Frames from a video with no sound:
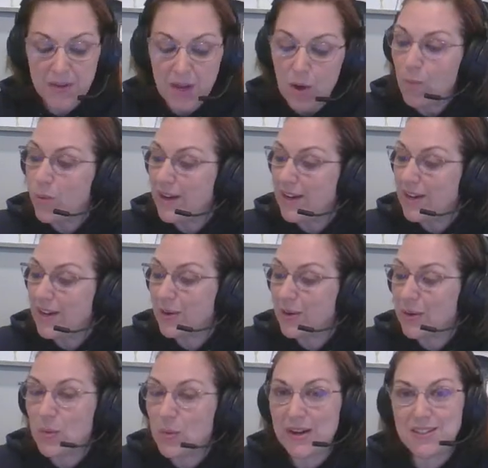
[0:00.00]
We are
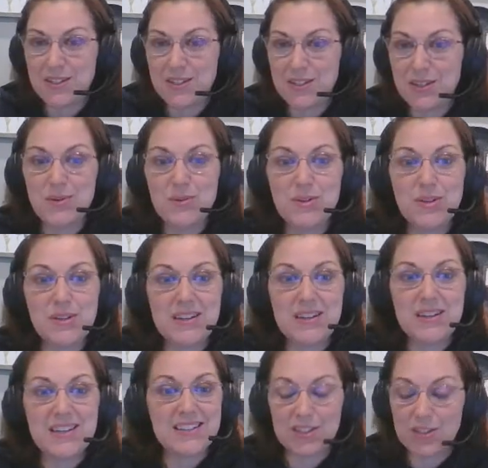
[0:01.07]
going to
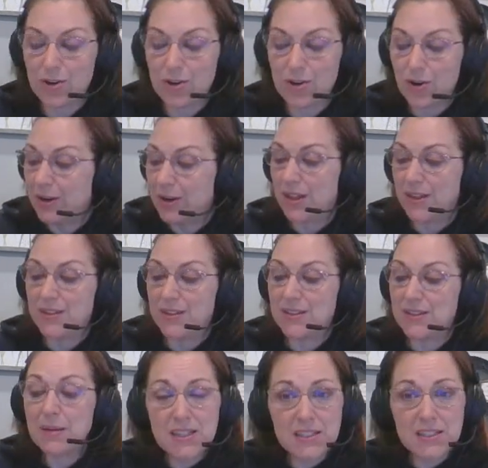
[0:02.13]
get started with
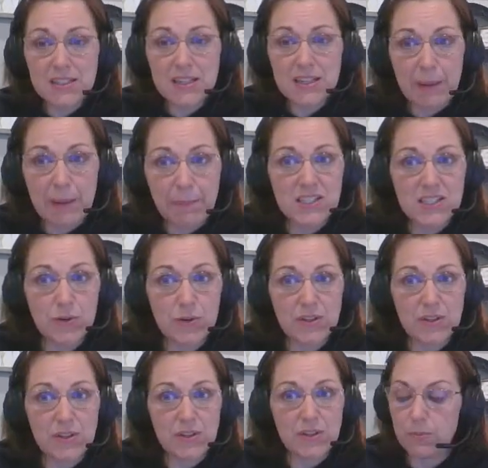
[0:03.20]
some of the topics for
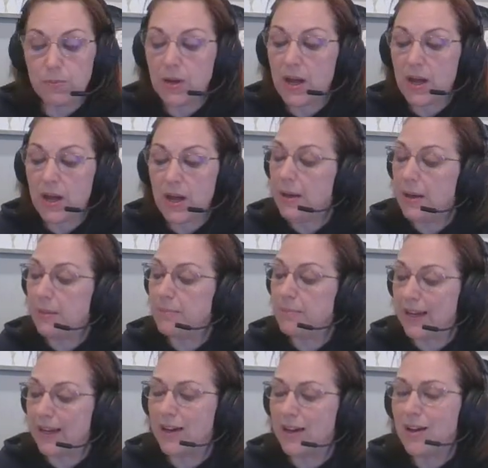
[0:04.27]
this um,
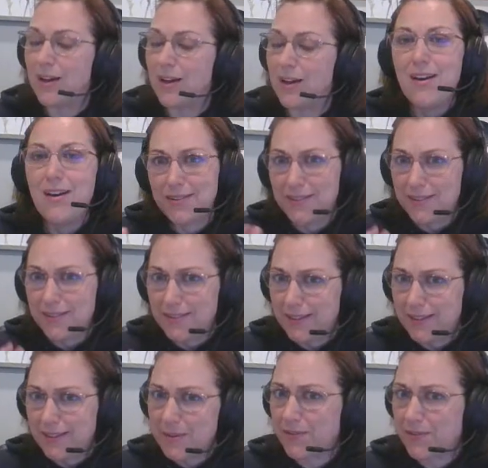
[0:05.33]
week are a little
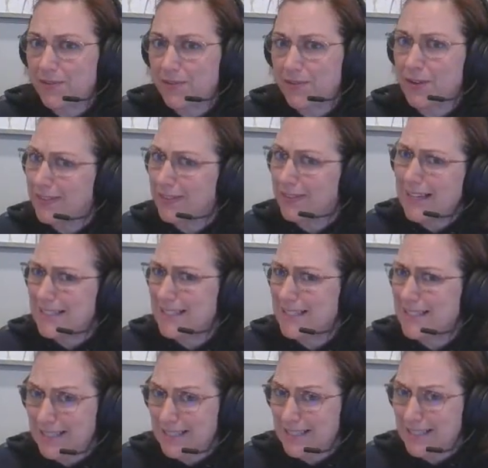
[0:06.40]
bit difficult, lots of
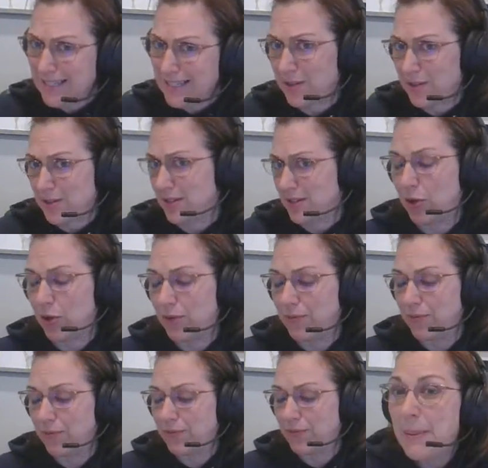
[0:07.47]
details involved.
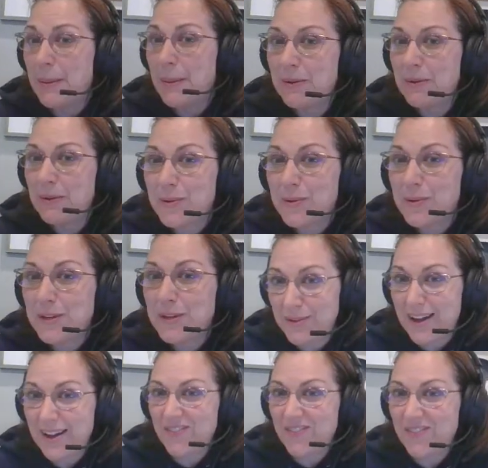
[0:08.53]
But before we do
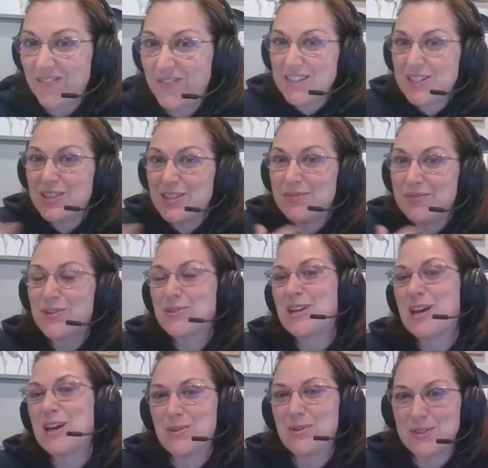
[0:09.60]
that, if this is the first time
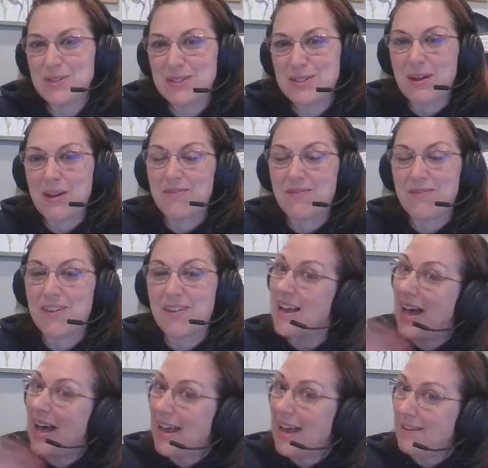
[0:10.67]
you're seeing my face,
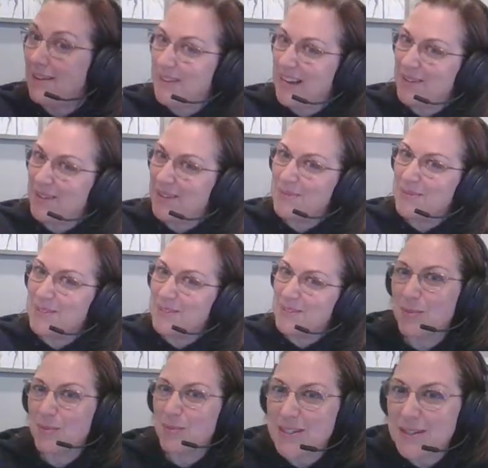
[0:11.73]
hi, my name's Doctor
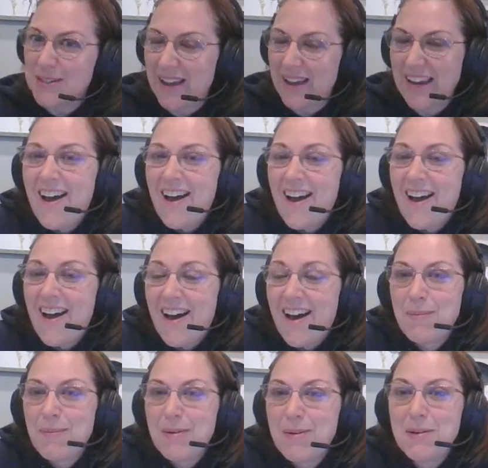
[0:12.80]
Marisa May. I'm
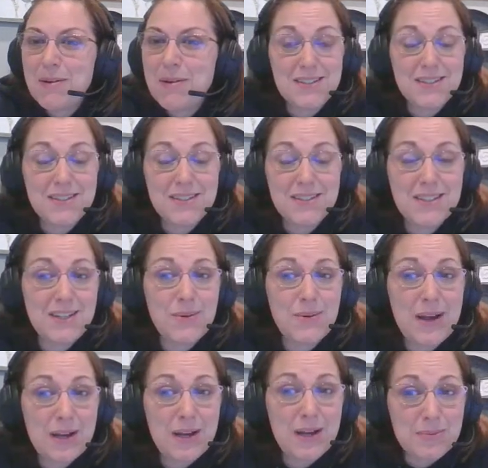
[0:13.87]
on a mission to
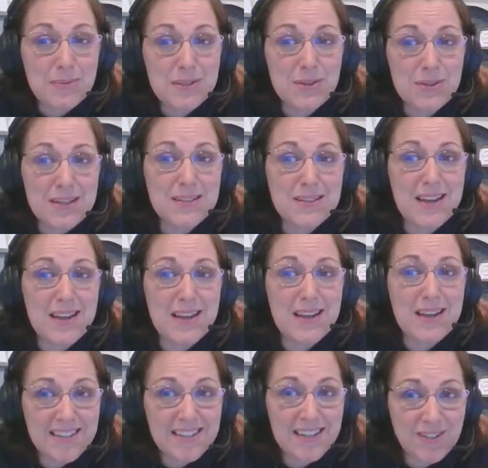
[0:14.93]
help students and
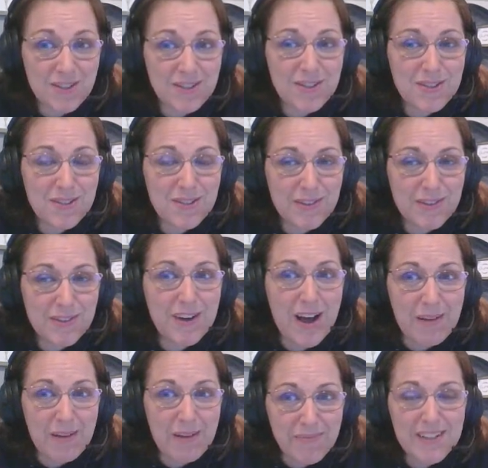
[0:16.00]
teachers feel
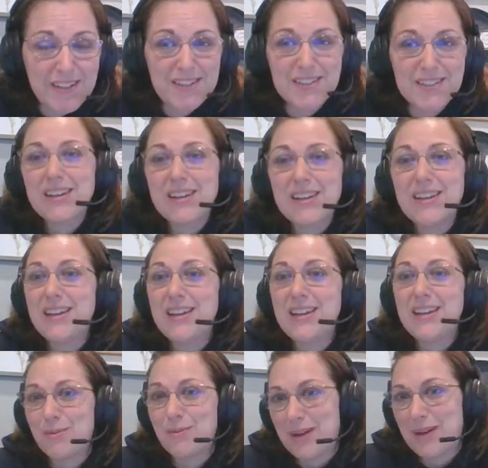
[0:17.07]
confident in
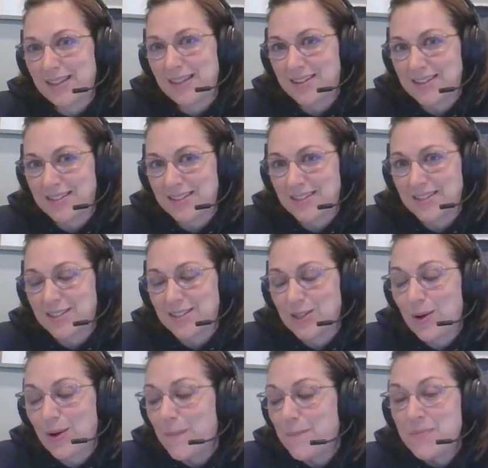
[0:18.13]
their math classes.
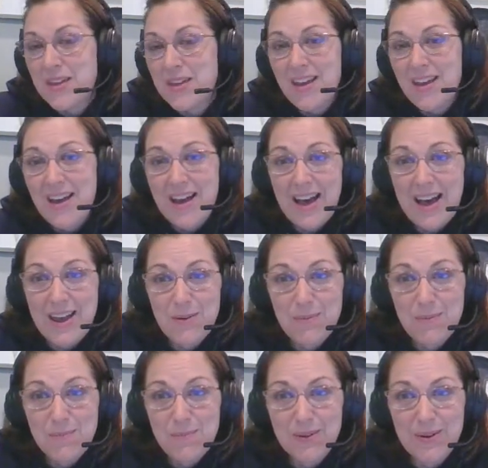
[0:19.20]
So I
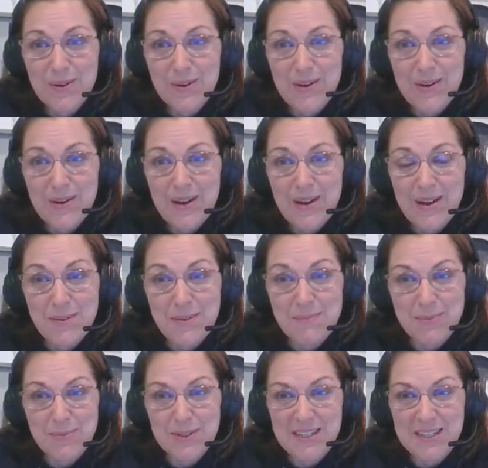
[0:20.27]
hope you're uh, on
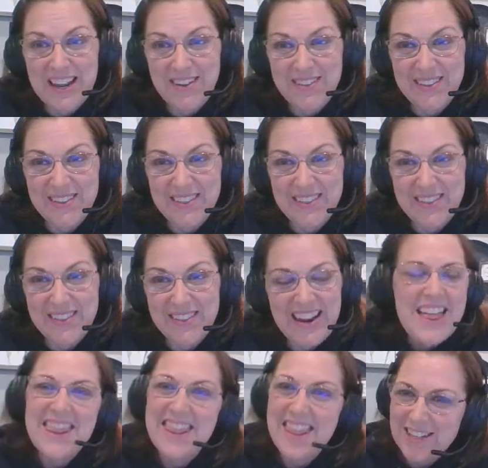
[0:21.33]
board today with that.
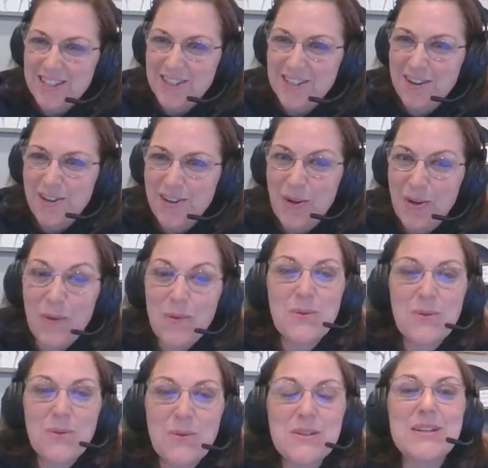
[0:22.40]
That's our goal.
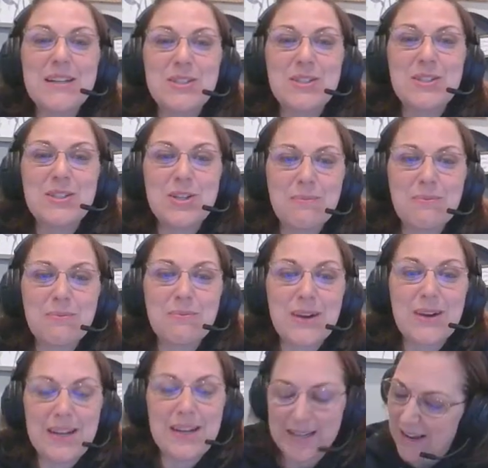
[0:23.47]
So let's jump
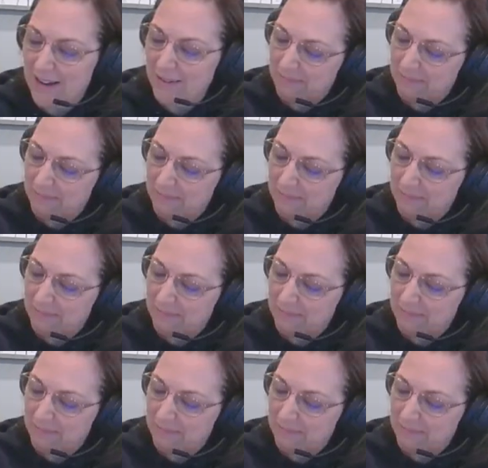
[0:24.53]
right in.